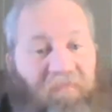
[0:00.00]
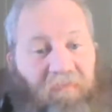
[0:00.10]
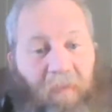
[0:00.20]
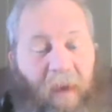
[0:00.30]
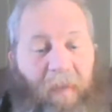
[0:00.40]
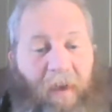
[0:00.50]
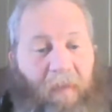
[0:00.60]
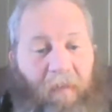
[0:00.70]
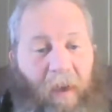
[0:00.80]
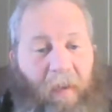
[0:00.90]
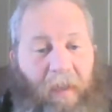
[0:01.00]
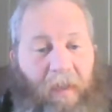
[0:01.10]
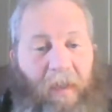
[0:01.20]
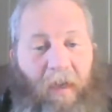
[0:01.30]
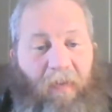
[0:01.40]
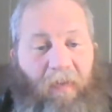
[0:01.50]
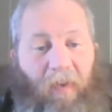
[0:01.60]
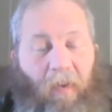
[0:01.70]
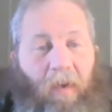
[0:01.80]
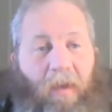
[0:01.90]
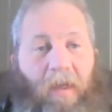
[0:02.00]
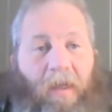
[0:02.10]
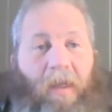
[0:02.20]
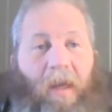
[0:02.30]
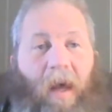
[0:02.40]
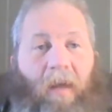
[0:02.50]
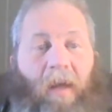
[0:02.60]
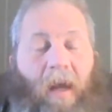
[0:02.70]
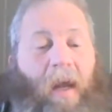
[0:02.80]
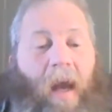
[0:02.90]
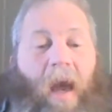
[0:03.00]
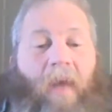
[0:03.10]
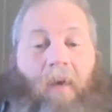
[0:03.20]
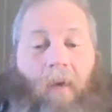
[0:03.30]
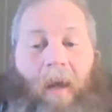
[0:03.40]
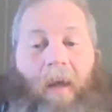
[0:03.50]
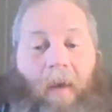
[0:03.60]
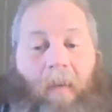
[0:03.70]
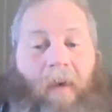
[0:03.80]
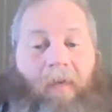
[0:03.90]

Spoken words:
Maybe the state of Florida just enacted, and I have no idea about